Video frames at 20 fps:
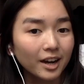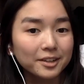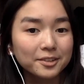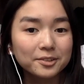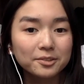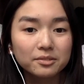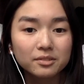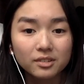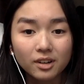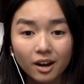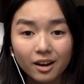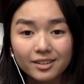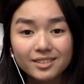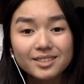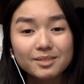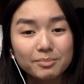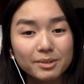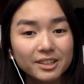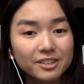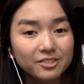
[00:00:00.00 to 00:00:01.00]
I do not
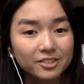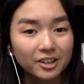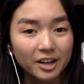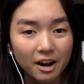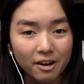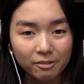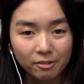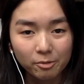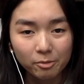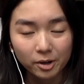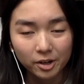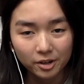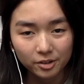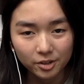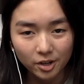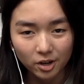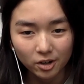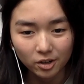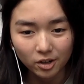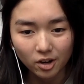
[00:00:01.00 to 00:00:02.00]
speak for everyone
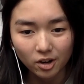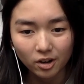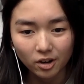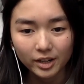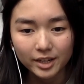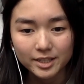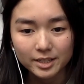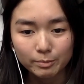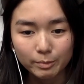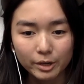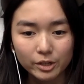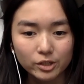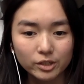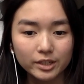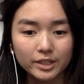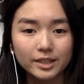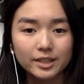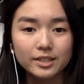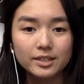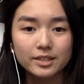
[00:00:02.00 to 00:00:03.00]
in Hong Kong,
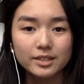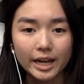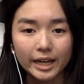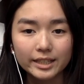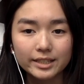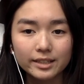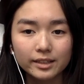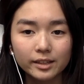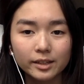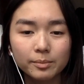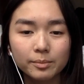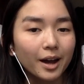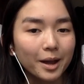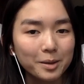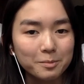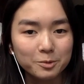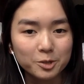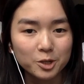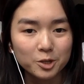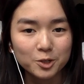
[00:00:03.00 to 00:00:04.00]
especially this next clip.
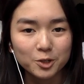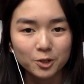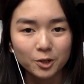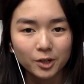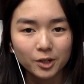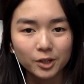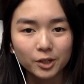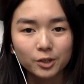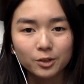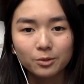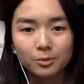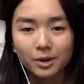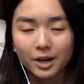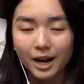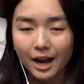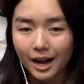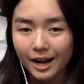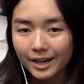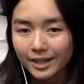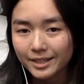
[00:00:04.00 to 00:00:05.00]
I'm just showing you what
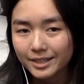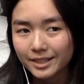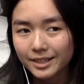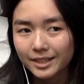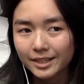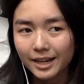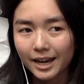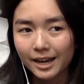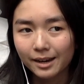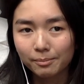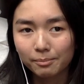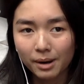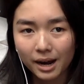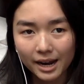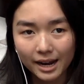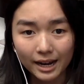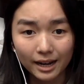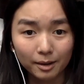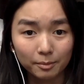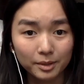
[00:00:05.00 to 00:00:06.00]
I did and
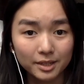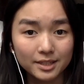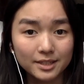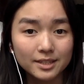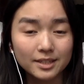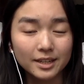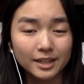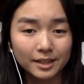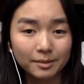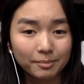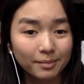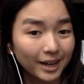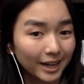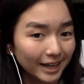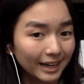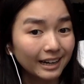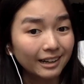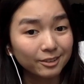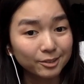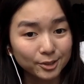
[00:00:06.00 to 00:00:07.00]
my habits in my
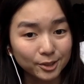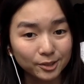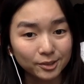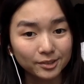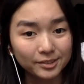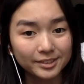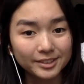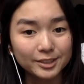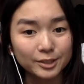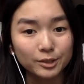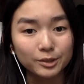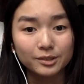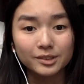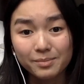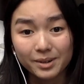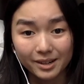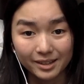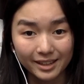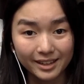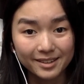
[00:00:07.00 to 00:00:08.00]
household, so
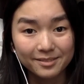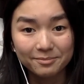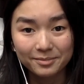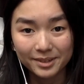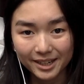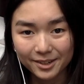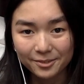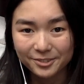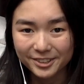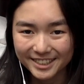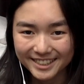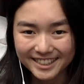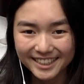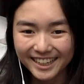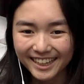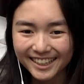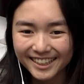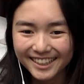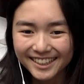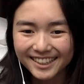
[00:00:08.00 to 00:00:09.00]
bear that in mind once
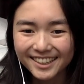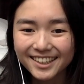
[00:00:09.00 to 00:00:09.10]
again.